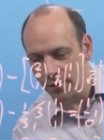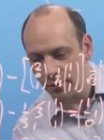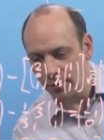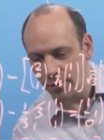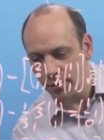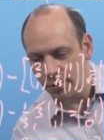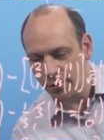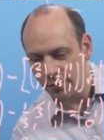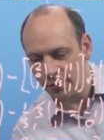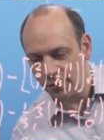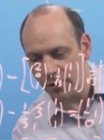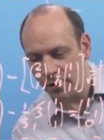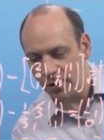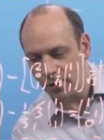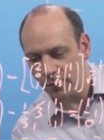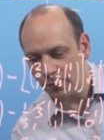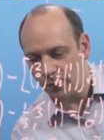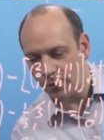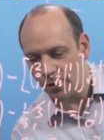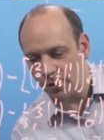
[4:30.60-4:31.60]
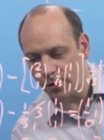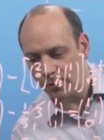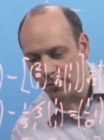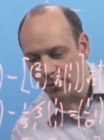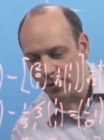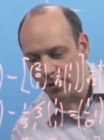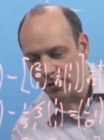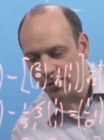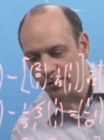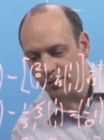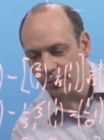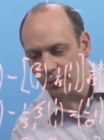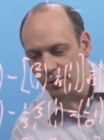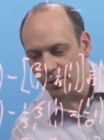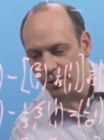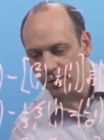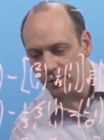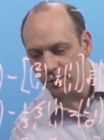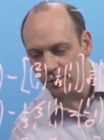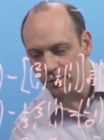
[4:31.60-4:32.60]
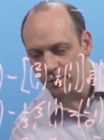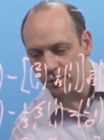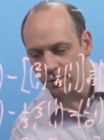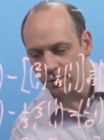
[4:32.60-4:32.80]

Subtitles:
3, 1 minus 1,